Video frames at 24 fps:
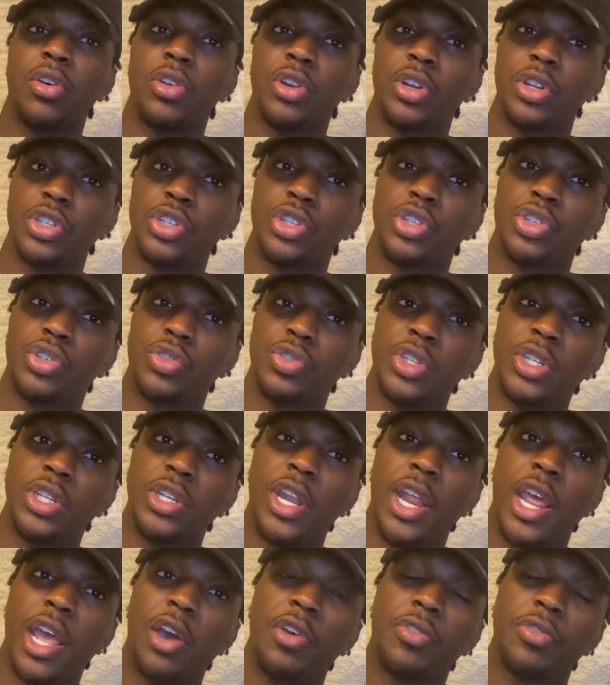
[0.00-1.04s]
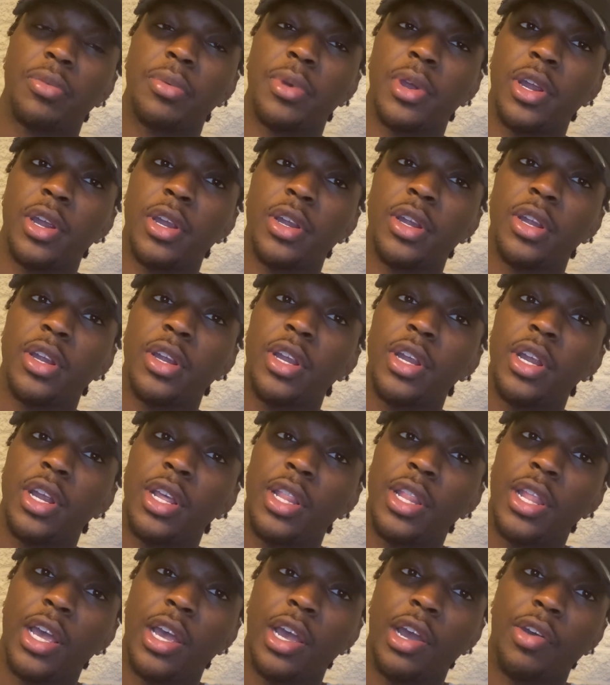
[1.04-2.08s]
a street down from her,
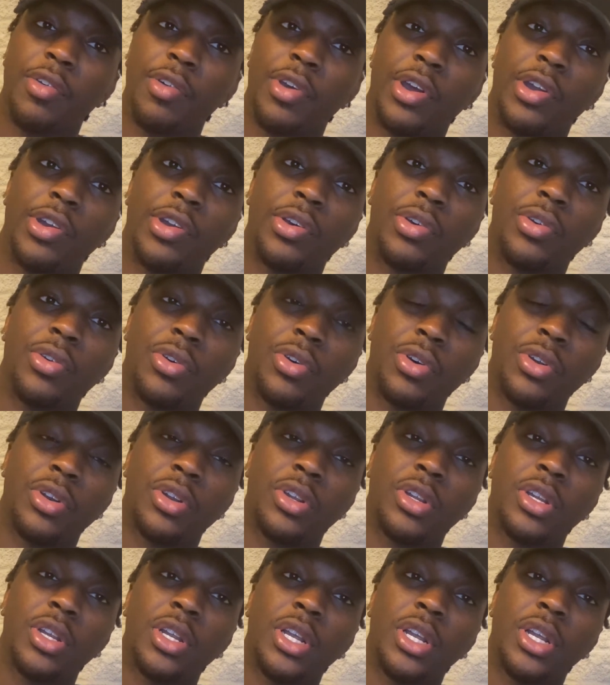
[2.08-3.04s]
like around the corner.